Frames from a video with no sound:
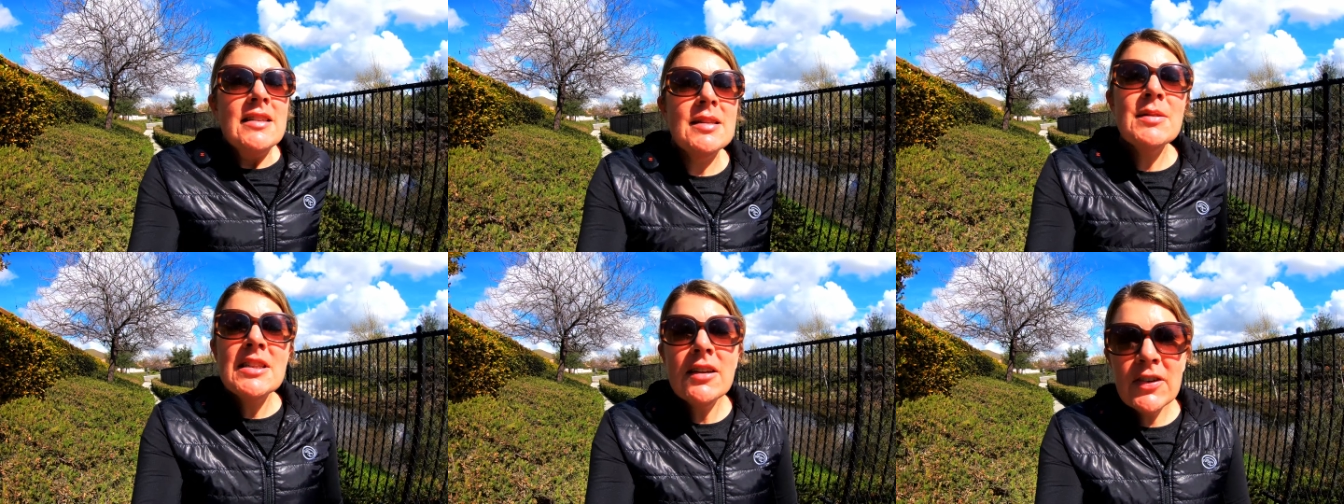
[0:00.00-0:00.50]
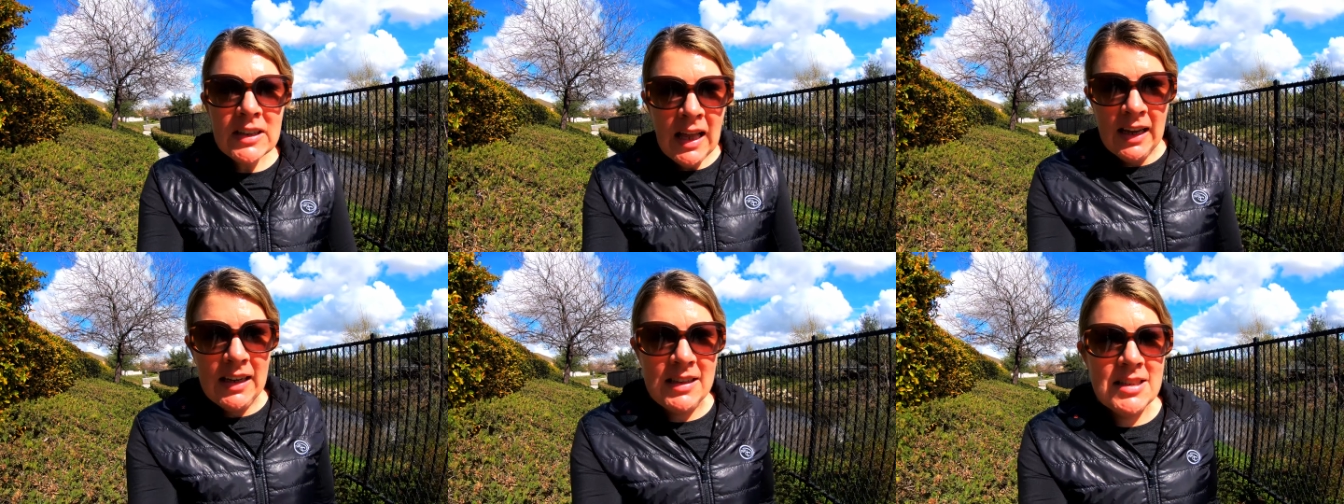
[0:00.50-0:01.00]
some silver
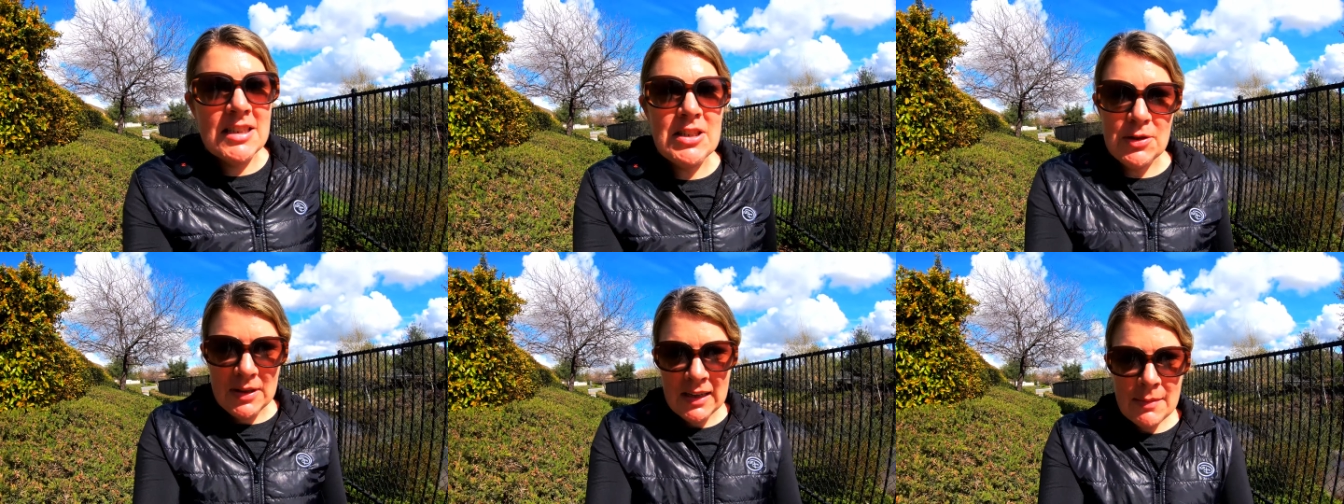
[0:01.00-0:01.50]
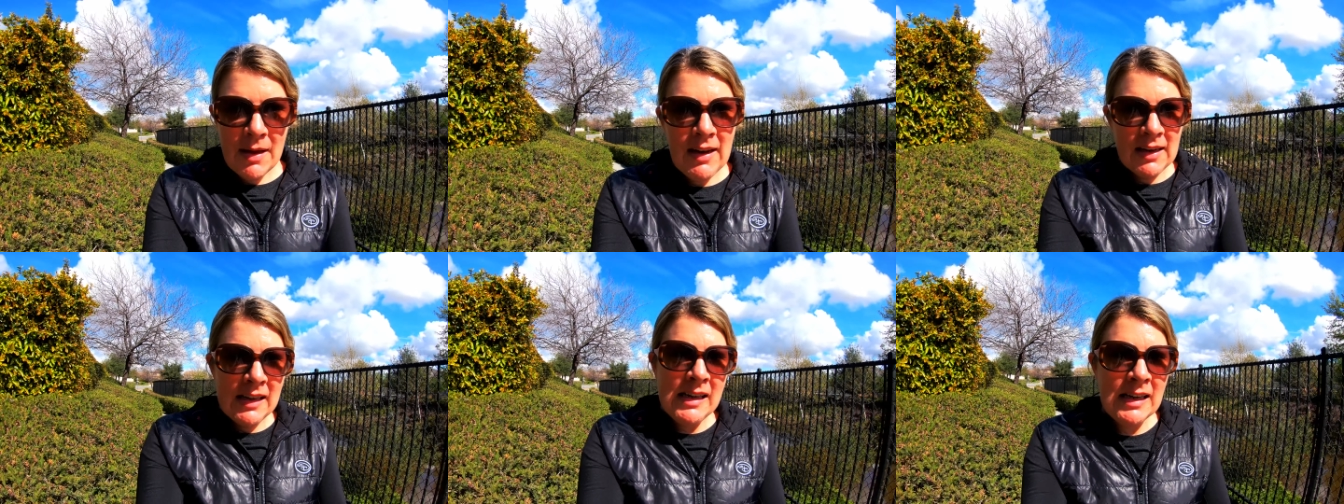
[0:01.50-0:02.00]
linings. Did you think about
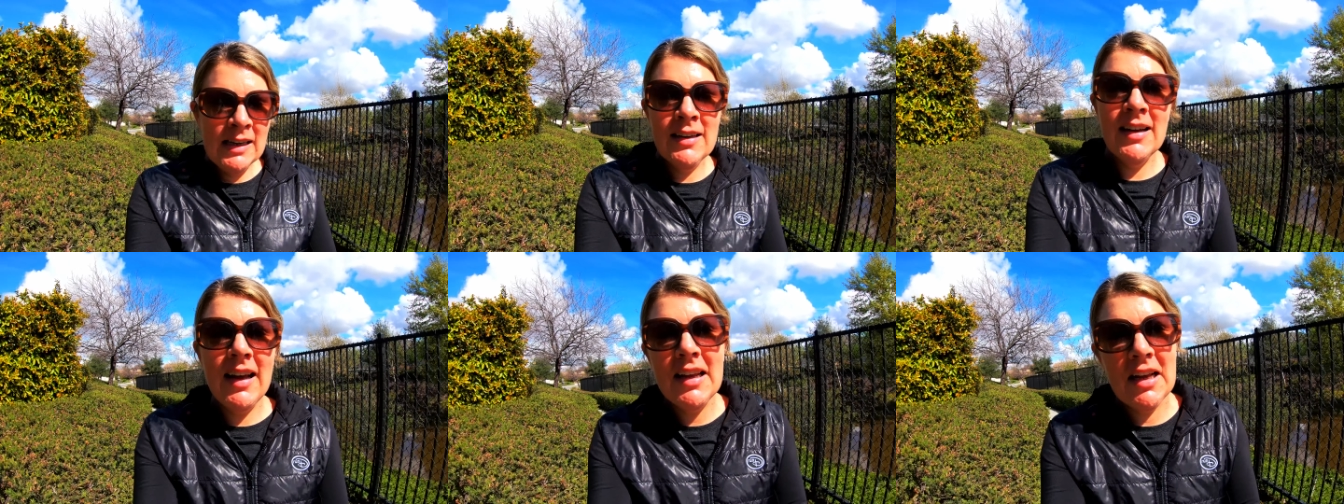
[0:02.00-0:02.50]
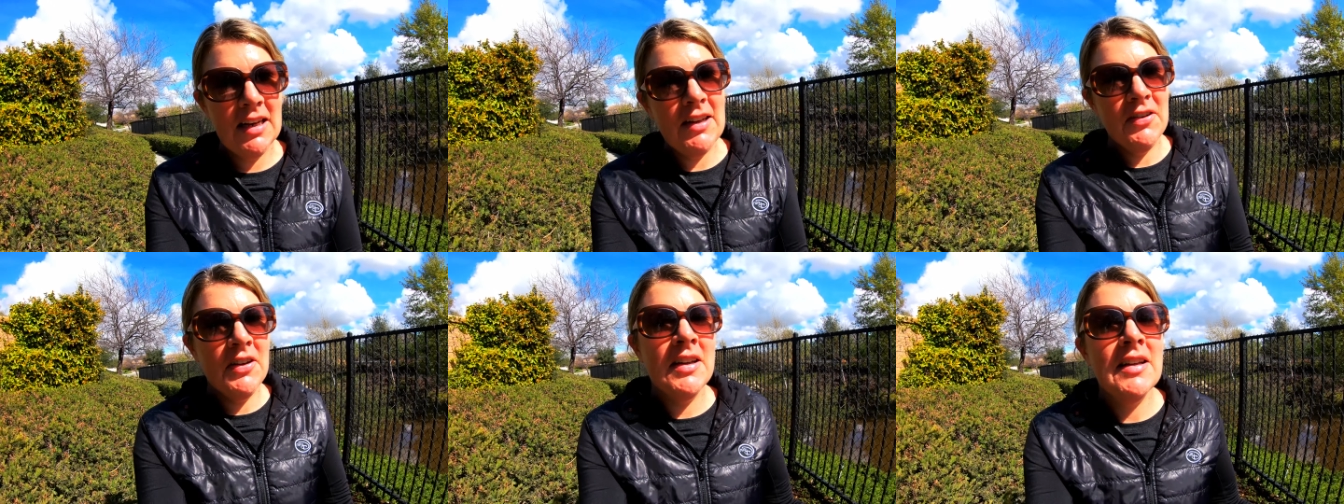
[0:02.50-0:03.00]
any? I kind of.